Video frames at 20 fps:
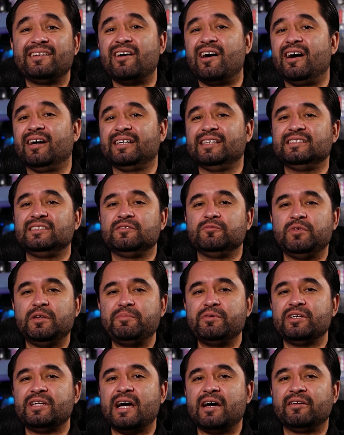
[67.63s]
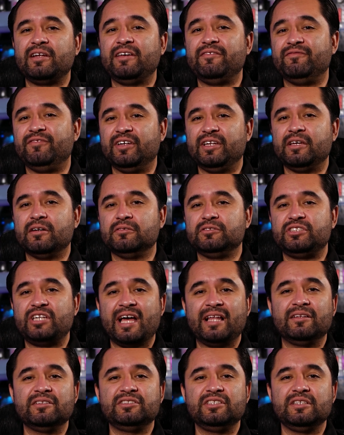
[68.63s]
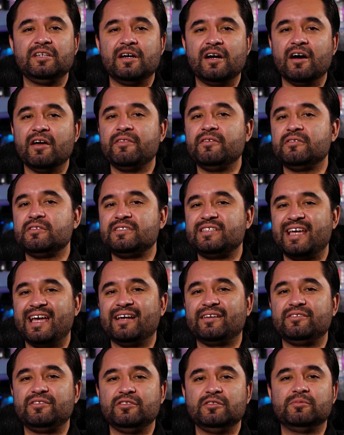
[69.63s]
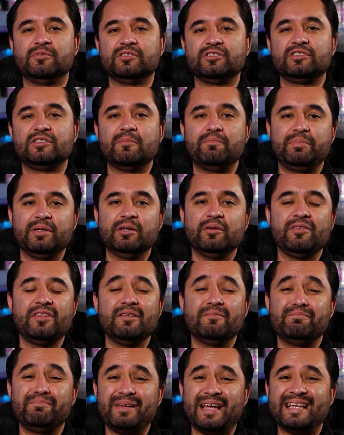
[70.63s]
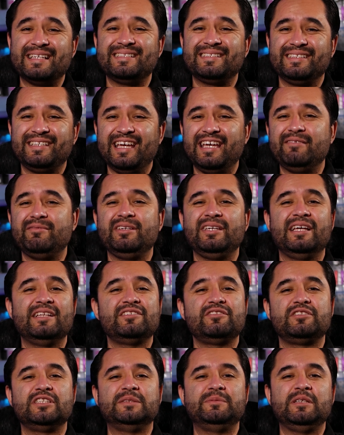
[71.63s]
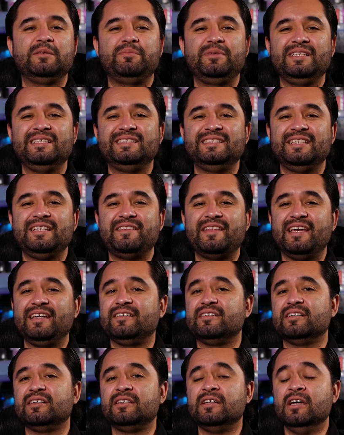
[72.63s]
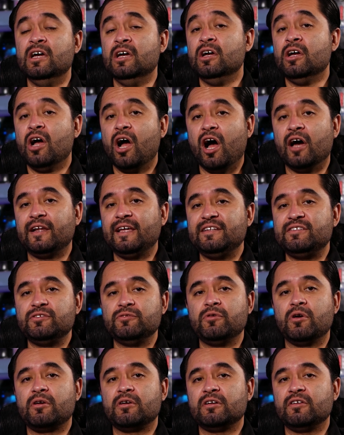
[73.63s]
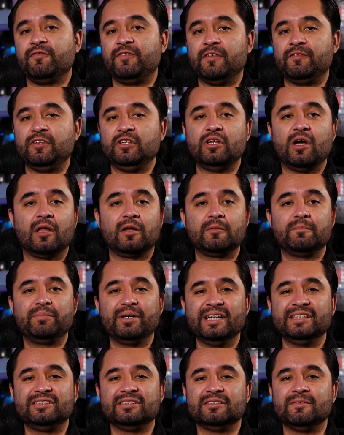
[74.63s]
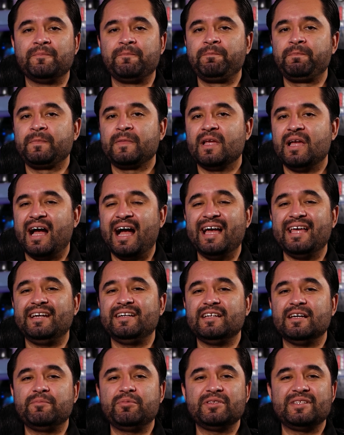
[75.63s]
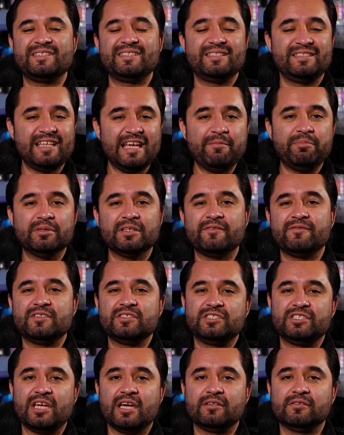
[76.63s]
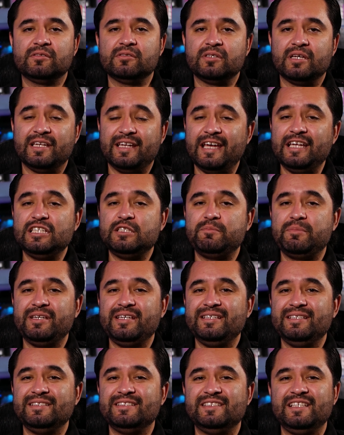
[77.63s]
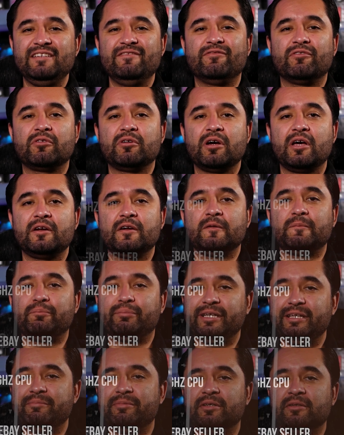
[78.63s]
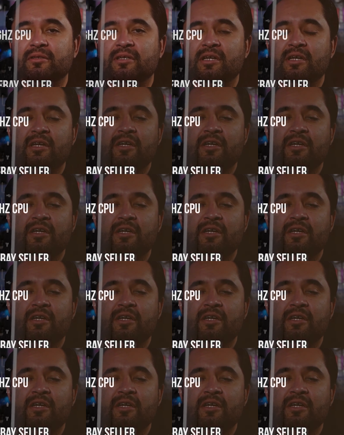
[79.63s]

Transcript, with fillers: in August, we put out a video challenging other tech tubers to build the best gaming and streaming PC they could on a $250 budget. I ended up with the staple of this channel, an HP Z400 pre-built